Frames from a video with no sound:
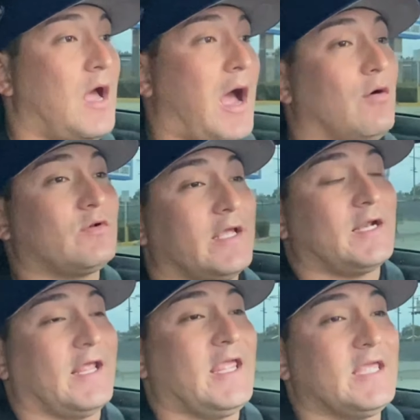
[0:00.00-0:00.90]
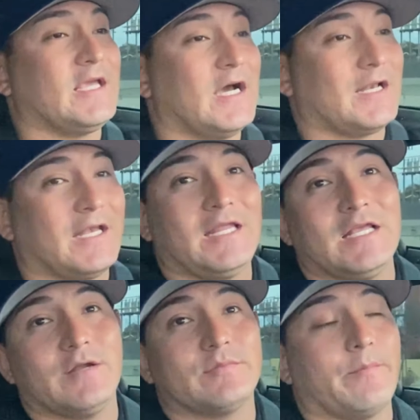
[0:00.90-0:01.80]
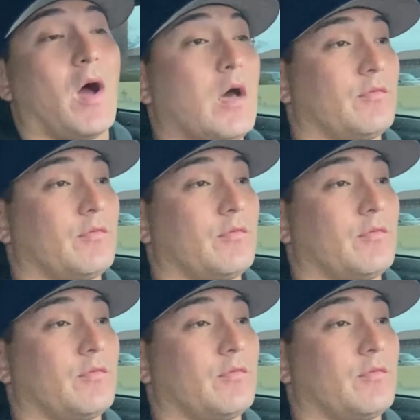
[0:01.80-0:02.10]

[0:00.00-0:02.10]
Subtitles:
I would get a heat gun and heat up the bottle,